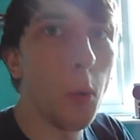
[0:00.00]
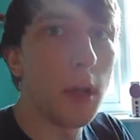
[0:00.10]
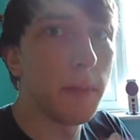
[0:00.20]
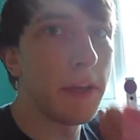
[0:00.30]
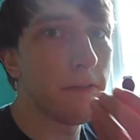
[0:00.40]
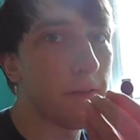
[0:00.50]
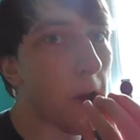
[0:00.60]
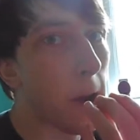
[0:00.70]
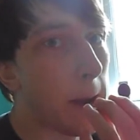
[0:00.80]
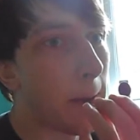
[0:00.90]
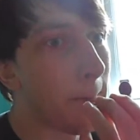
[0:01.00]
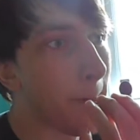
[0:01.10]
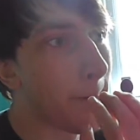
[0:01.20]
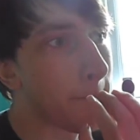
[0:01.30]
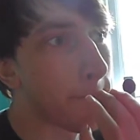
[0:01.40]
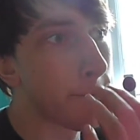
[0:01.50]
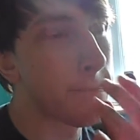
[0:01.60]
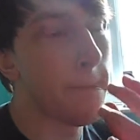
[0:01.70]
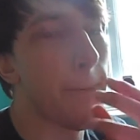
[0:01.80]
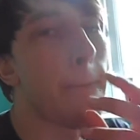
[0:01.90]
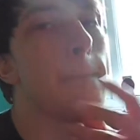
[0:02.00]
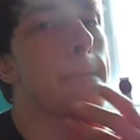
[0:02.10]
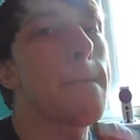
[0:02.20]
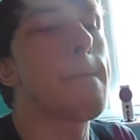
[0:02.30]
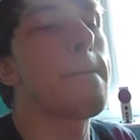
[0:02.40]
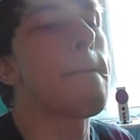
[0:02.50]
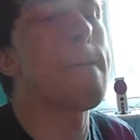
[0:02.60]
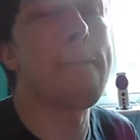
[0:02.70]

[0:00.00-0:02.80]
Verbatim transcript: will be fine, and then we can get